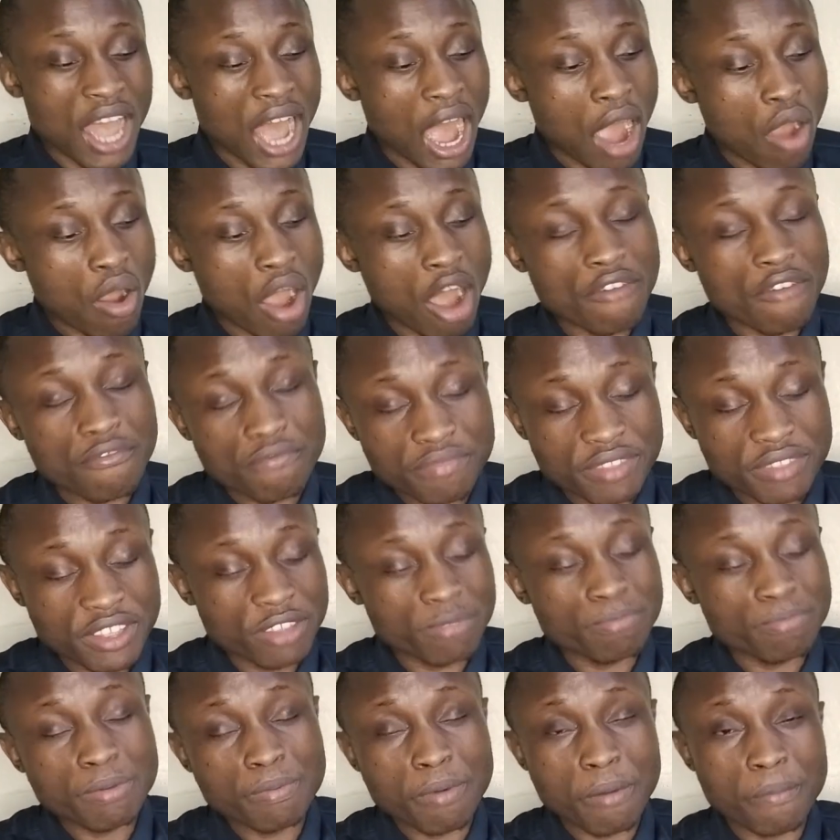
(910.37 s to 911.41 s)
How have
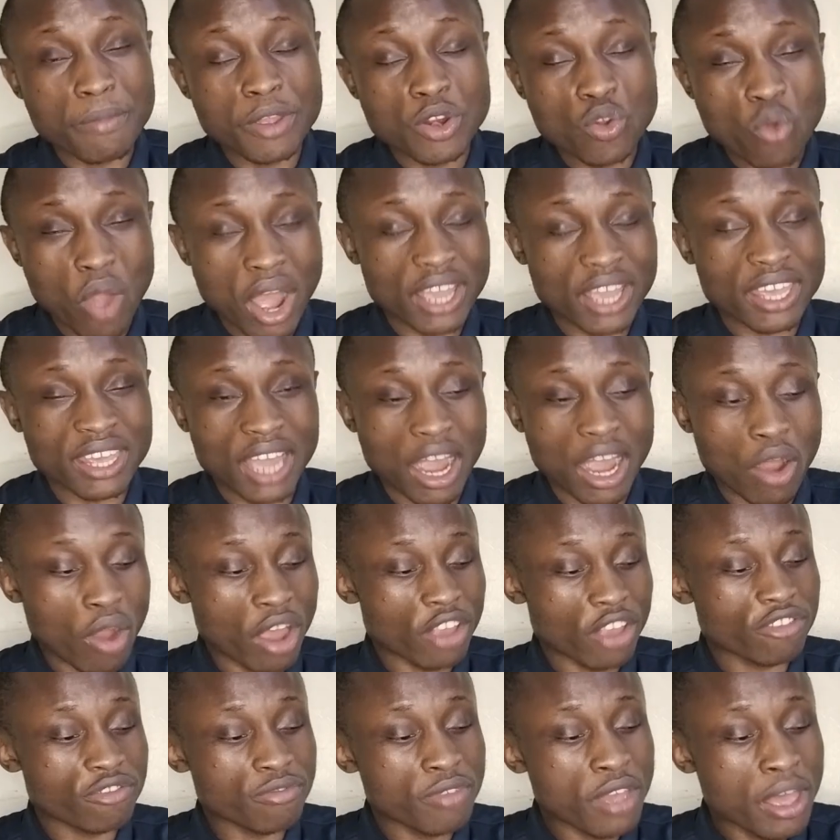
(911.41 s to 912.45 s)
these people been working? How
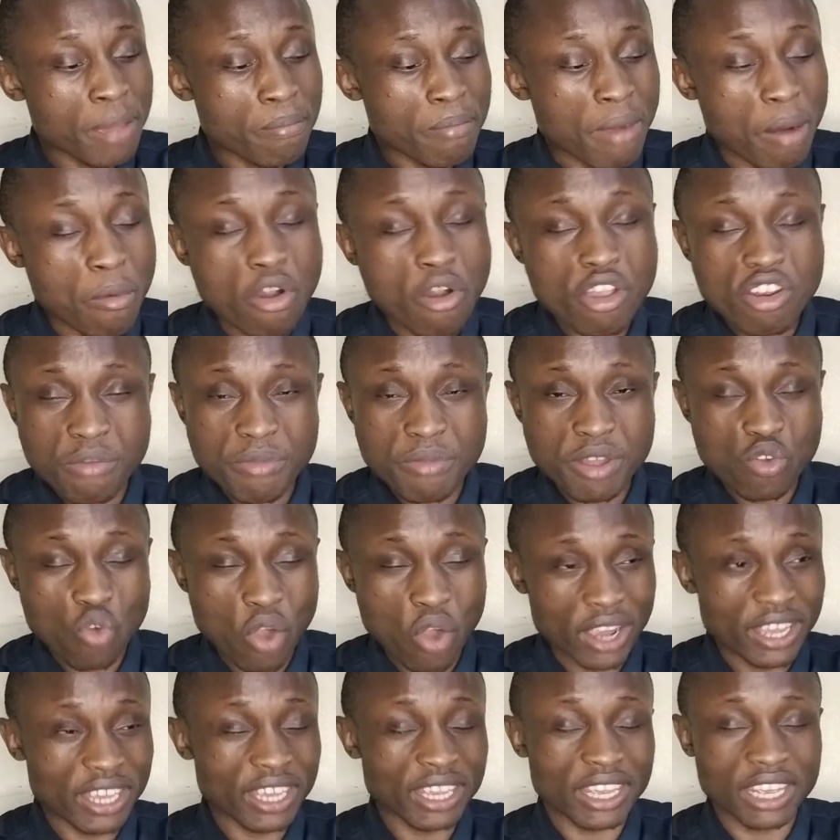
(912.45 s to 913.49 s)
has Babu Owino been
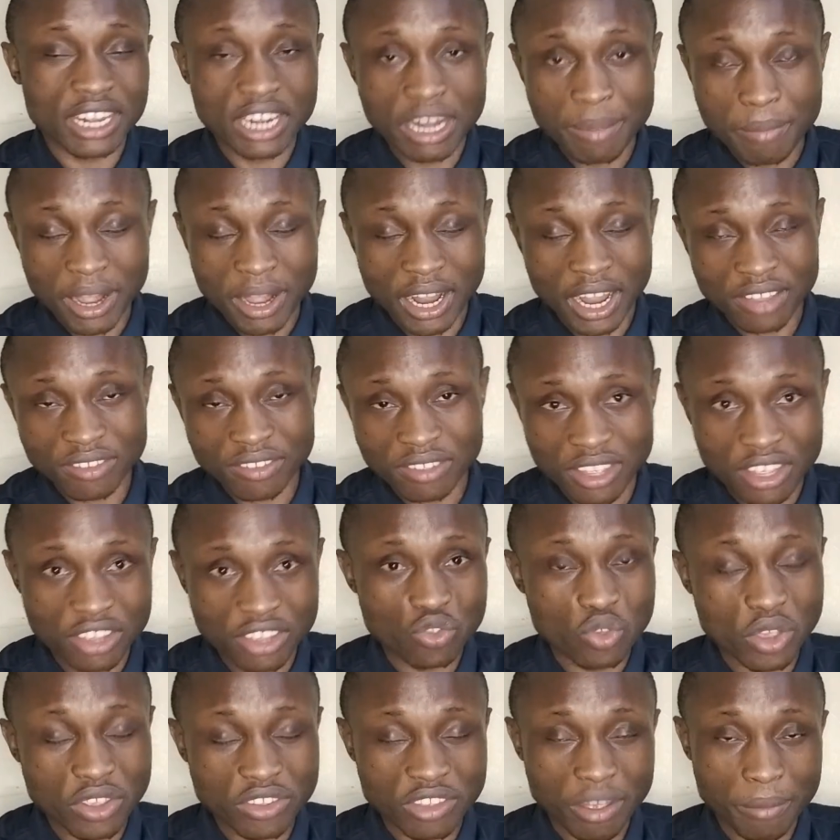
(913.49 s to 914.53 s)
working in Embakasi
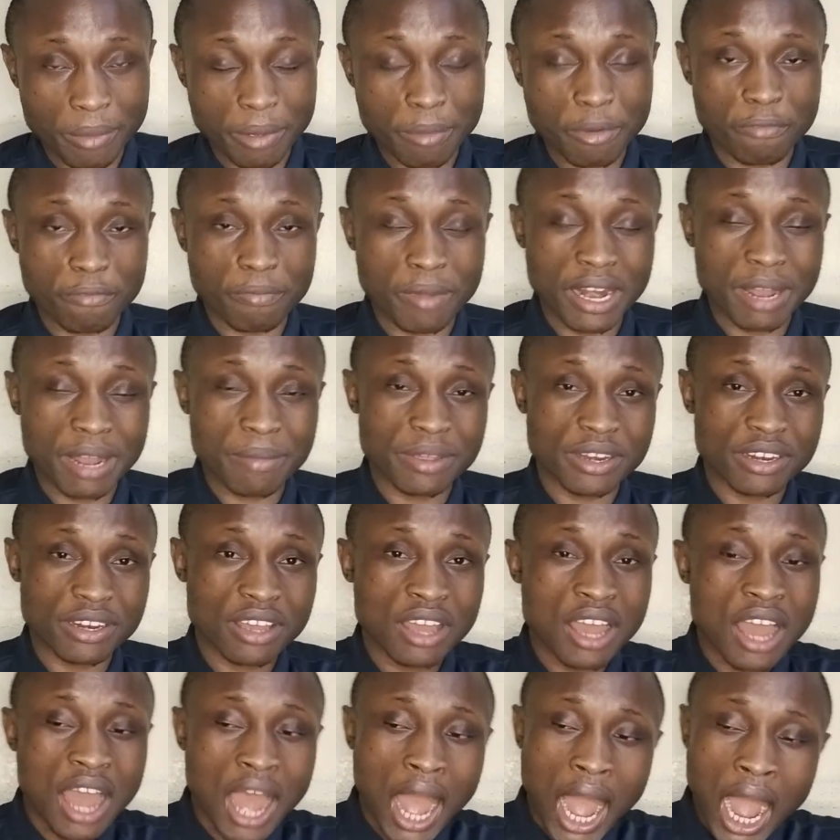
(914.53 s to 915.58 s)
East where he's a member of parliament?
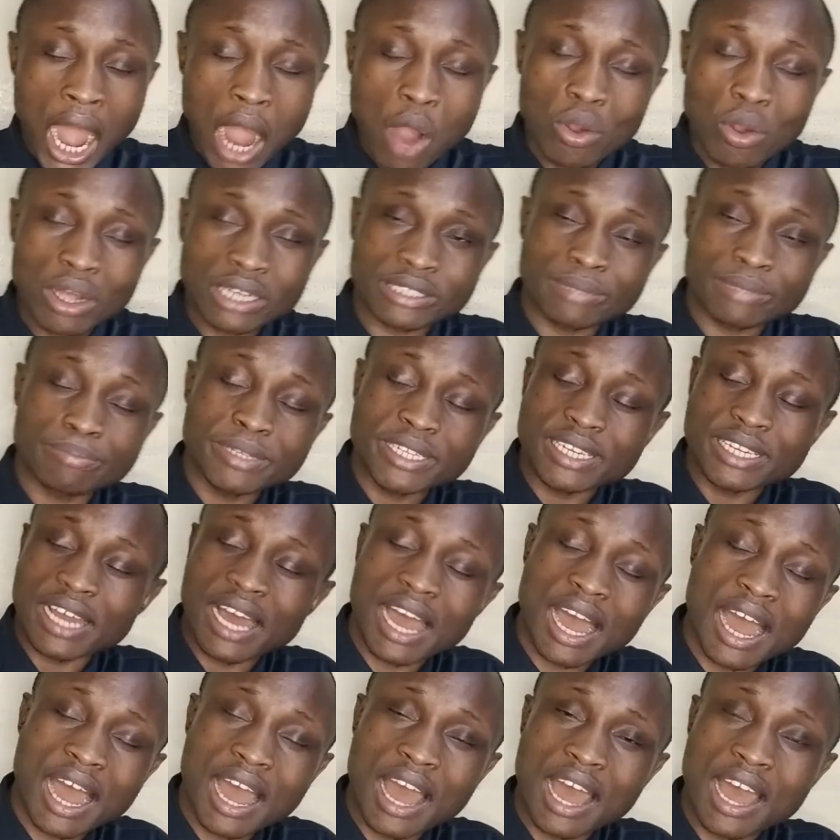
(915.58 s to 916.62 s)
How has been
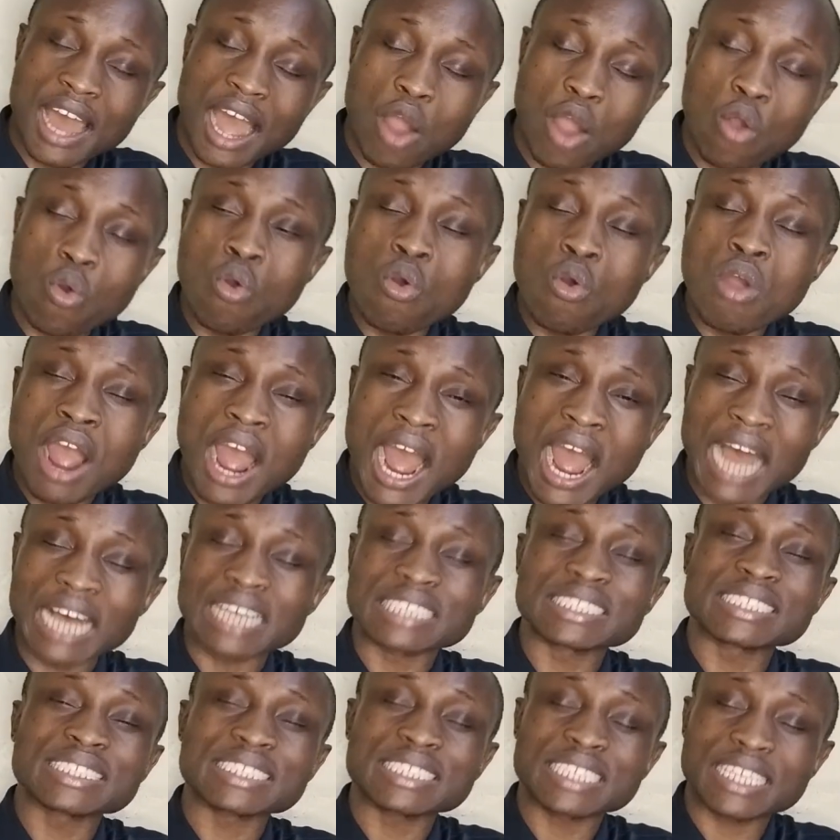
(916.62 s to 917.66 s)
uh, how
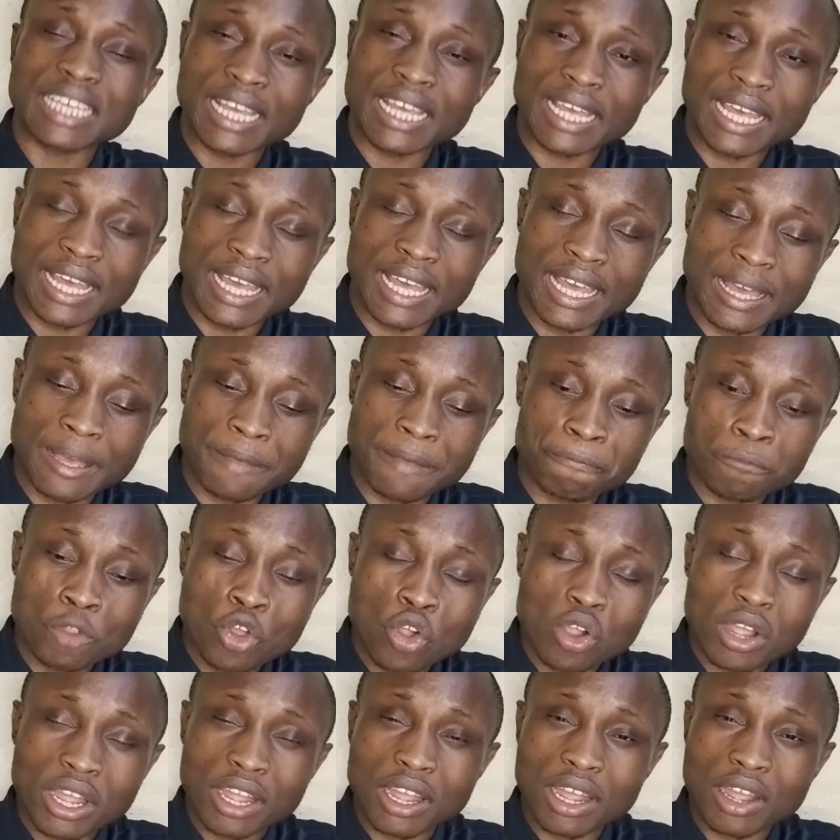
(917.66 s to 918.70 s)
has uh, um,
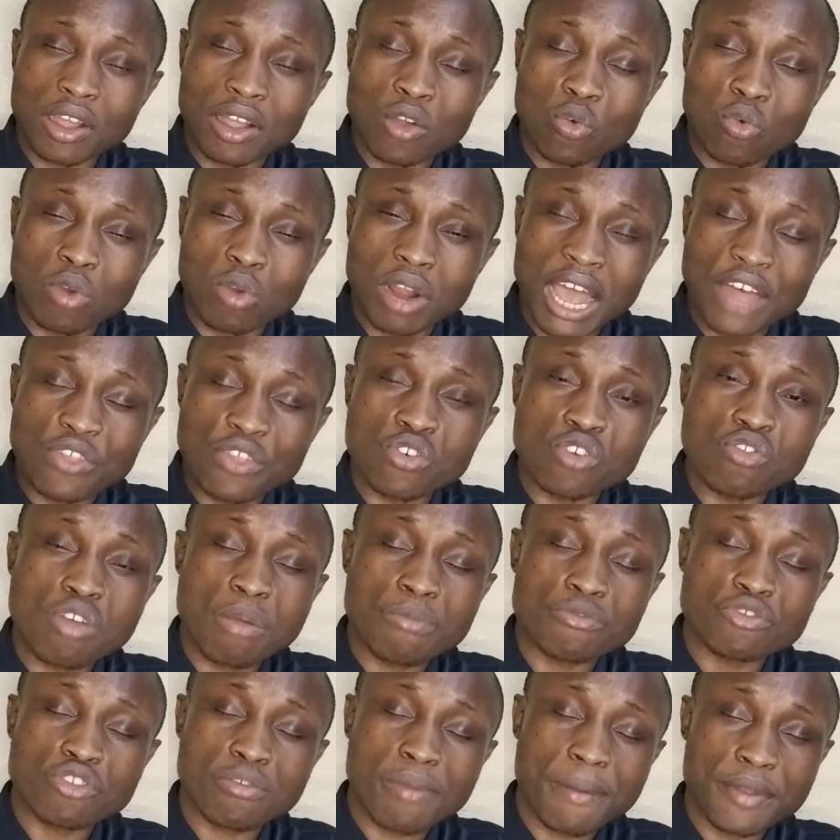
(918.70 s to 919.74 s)
Gathoni
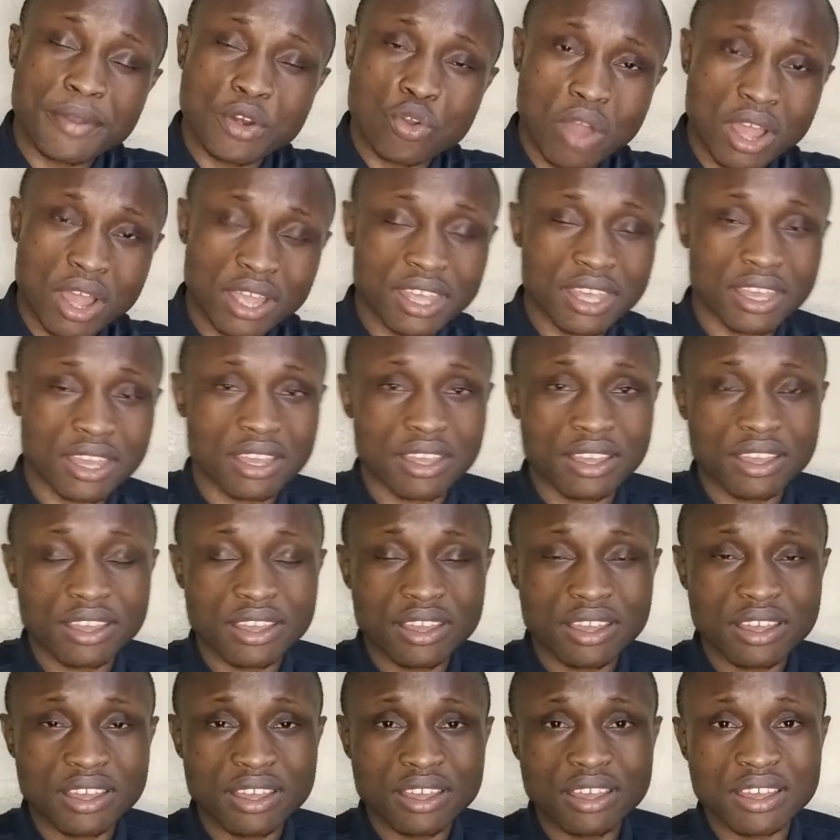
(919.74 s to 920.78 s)
Wamuchomba been working?
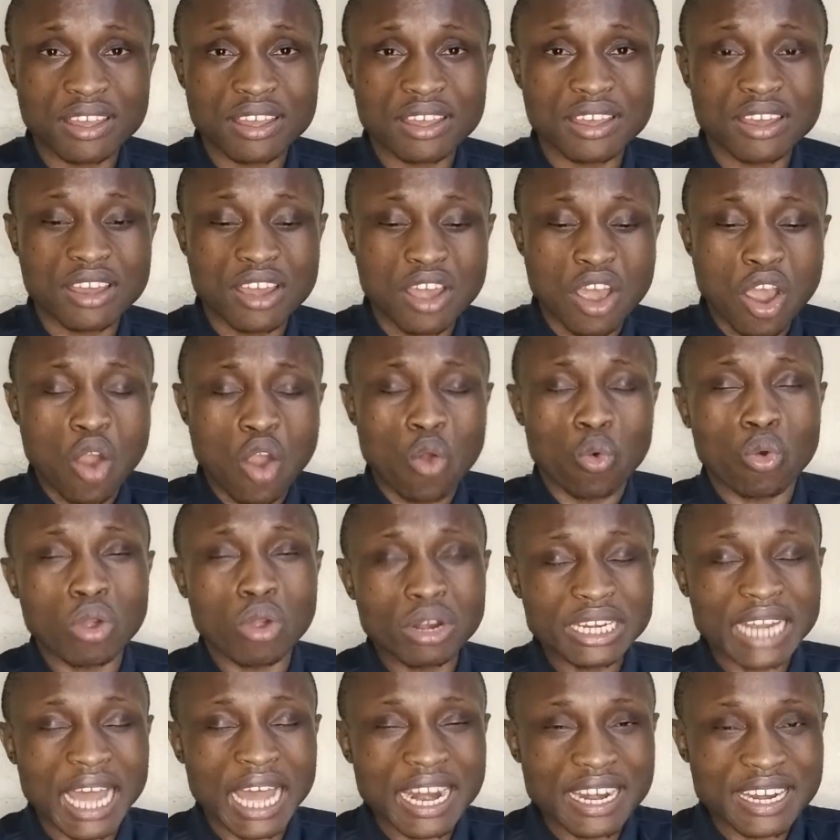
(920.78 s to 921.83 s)

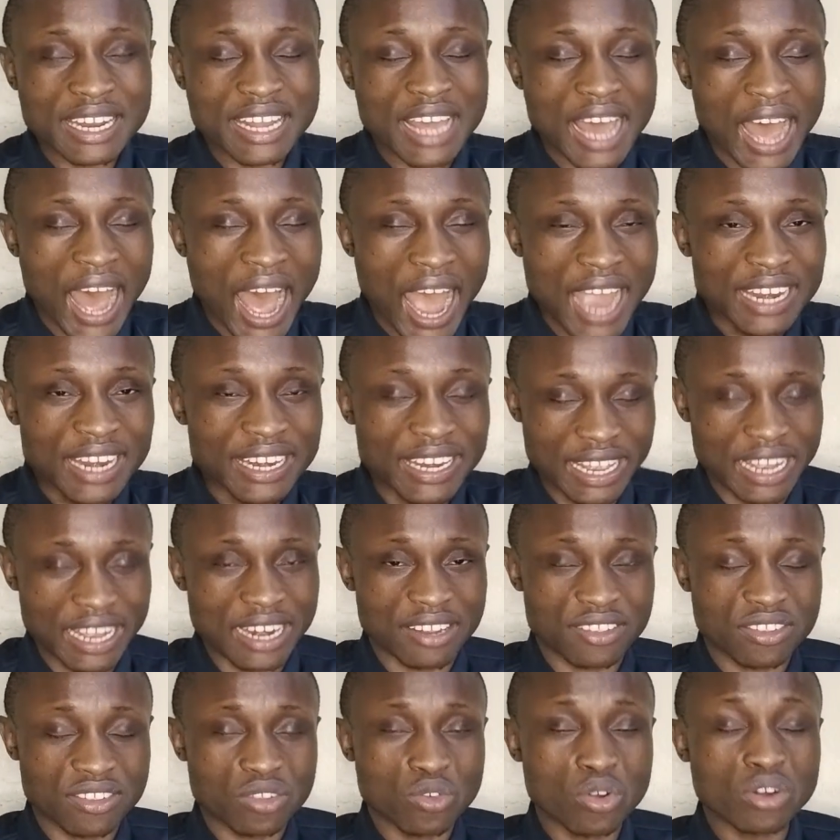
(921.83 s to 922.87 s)
What are their
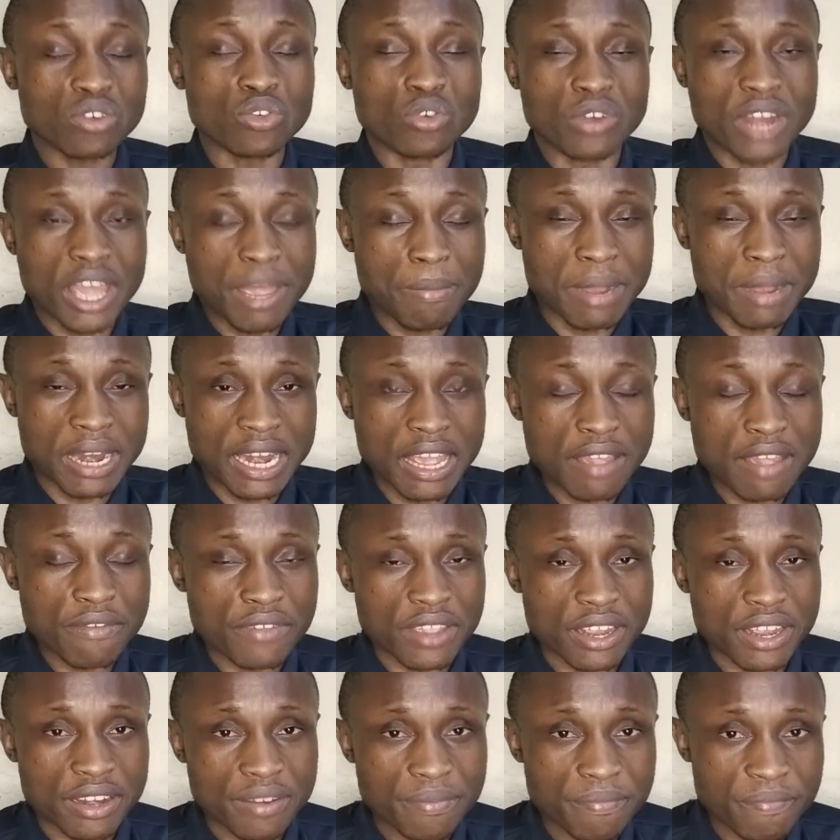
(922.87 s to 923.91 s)
ideals? What do they
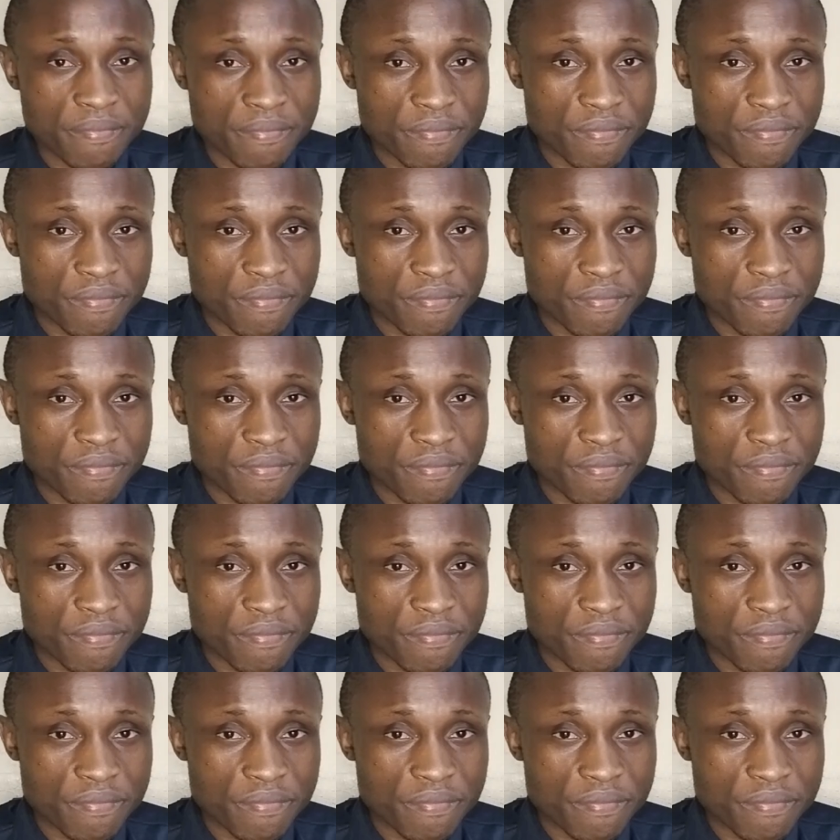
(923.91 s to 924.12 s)
believe in?